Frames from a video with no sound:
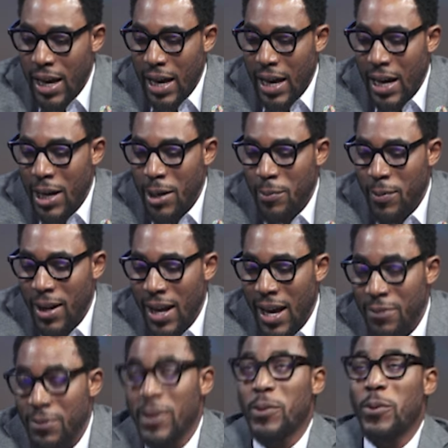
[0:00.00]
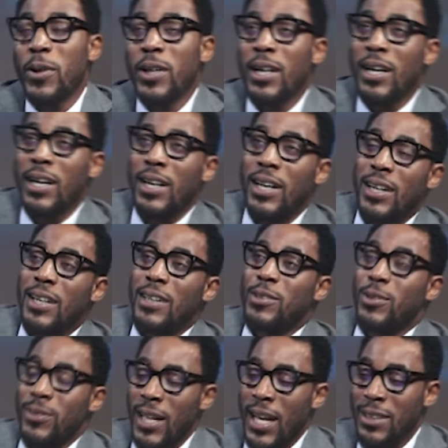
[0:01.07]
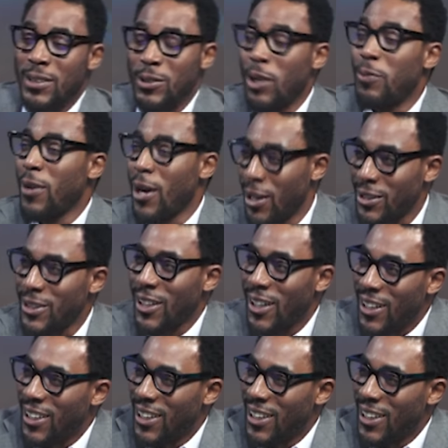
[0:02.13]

I think we are societies of culture.